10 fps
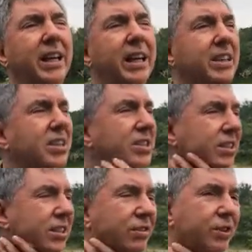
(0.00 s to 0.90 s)
Yes,
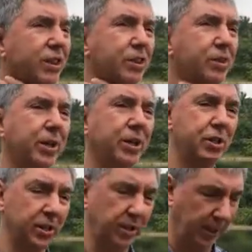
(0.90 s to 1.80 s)
that's a very good
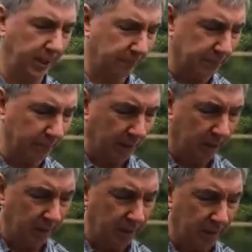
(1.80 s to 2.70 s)
question.
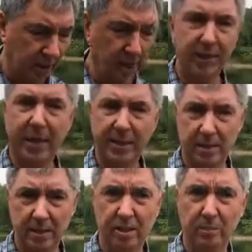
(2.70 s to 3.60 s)
The
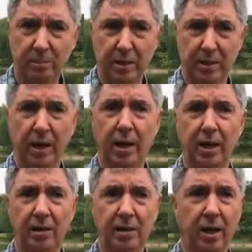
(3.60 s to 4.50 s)
lessons to be
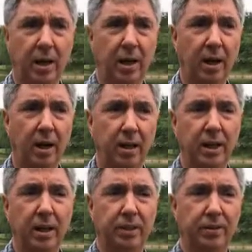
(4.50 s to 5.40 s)
learned
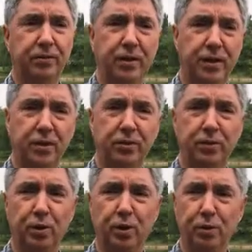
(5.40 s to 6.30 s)
are that first
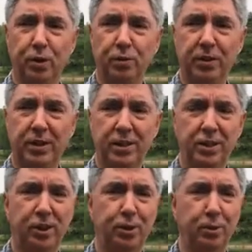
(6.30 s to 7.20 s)
of all you
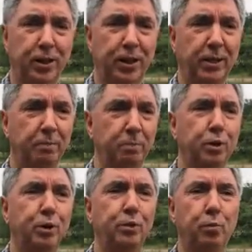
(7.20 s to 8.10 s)
need to
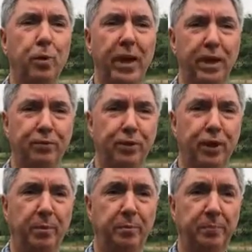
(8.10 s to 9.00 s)
move away
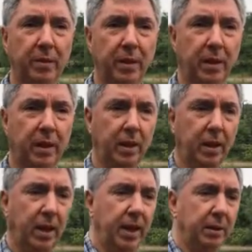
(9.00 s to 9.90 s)
from
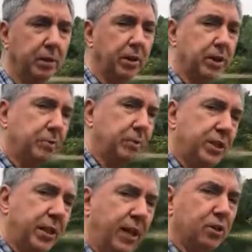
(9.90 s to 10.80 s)
I am going to
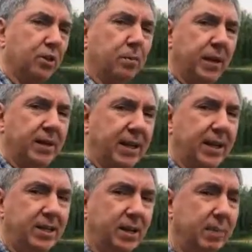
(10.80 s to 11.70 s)
protect all my
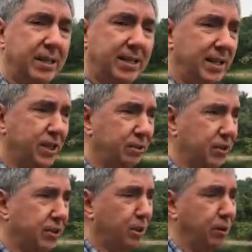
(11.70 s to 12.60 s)
data. My data
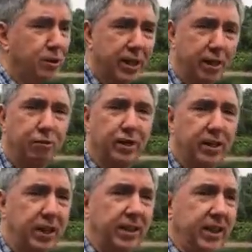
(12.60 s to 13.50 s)
is so
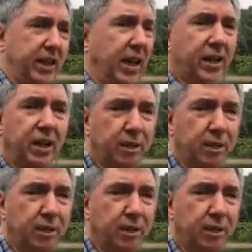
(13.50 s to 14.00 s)
sacred and that I